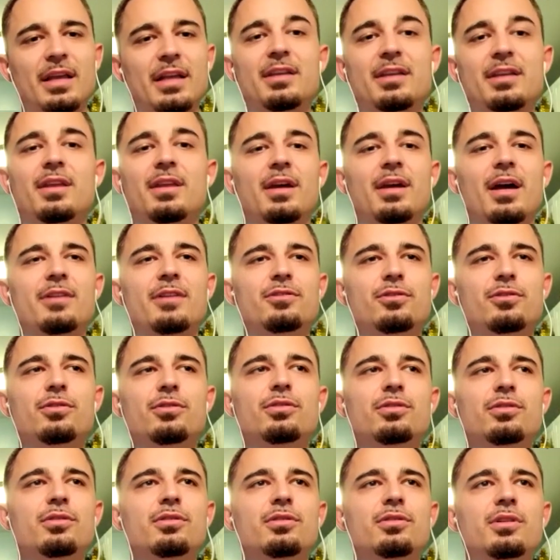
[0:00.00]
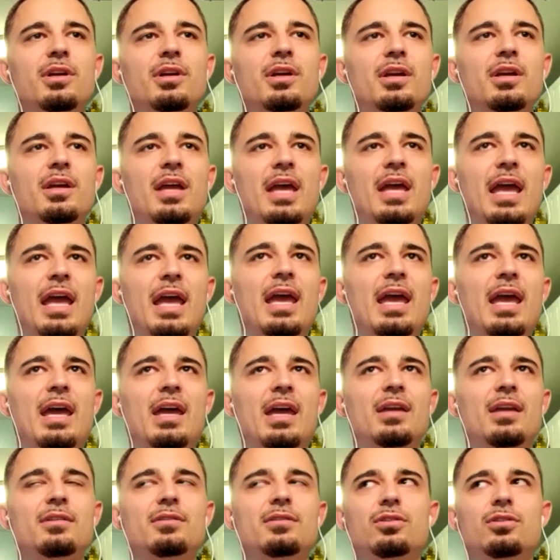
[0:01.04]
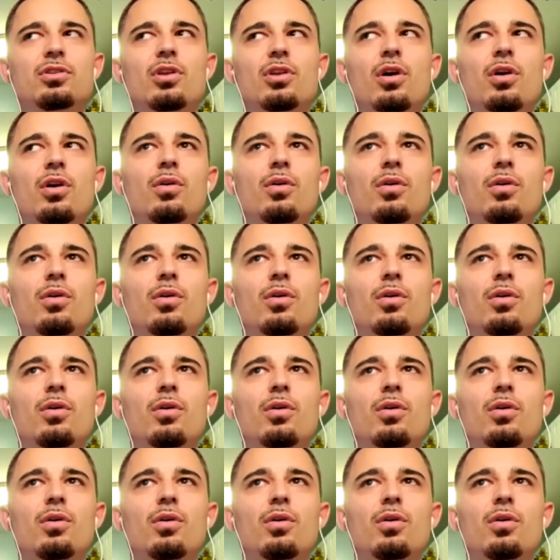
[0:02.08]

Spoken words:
on anything I do. And,